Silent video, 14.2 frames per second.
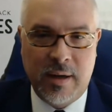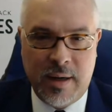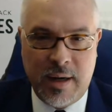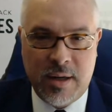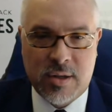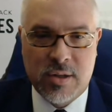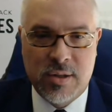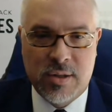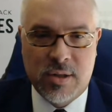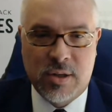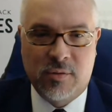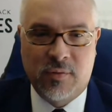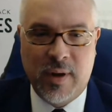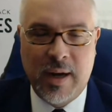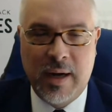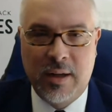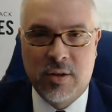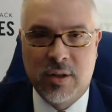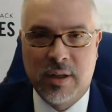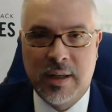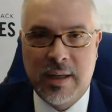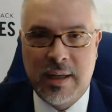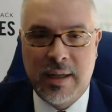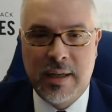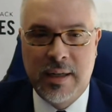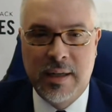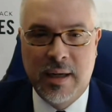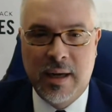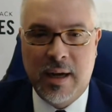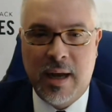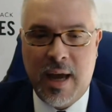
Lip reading: in nations that are failing to lead